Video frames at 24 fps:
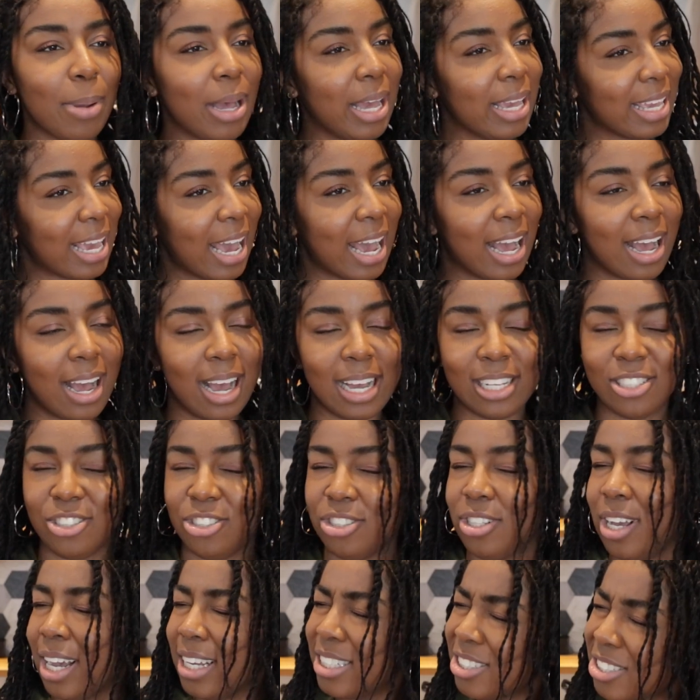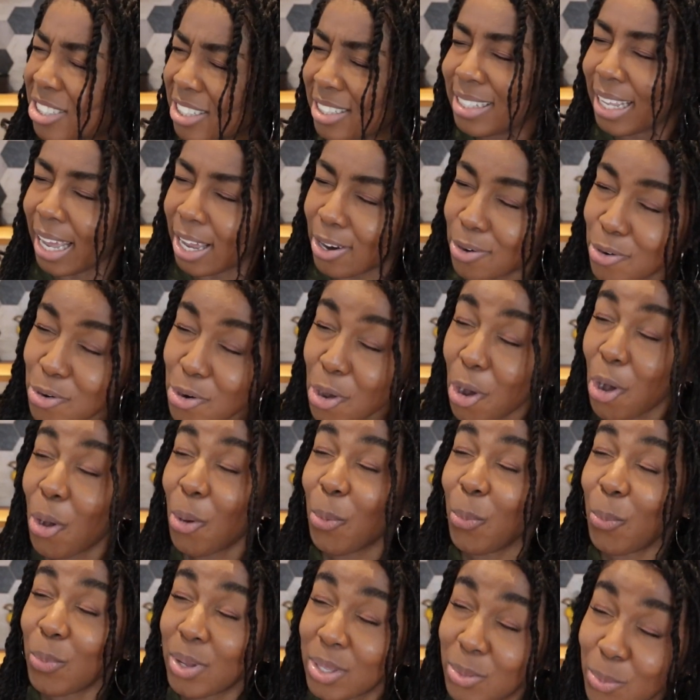I just
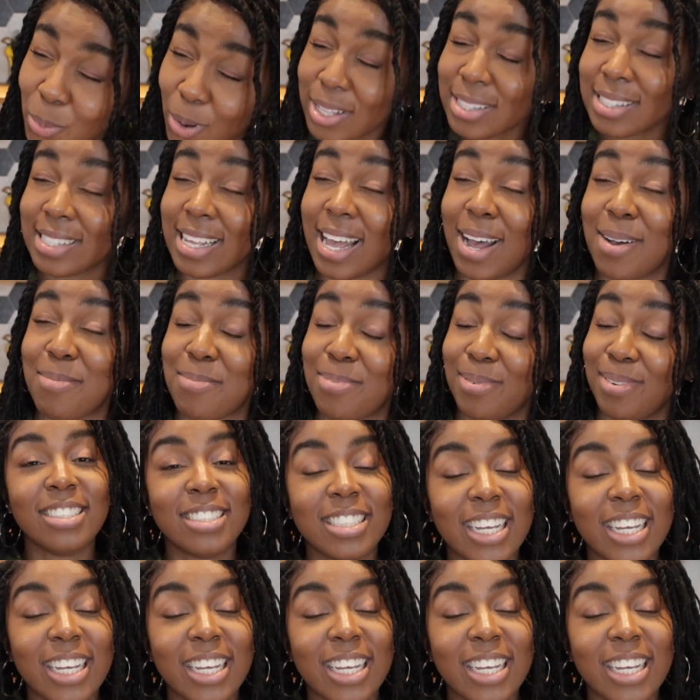cannot with WhatsApp.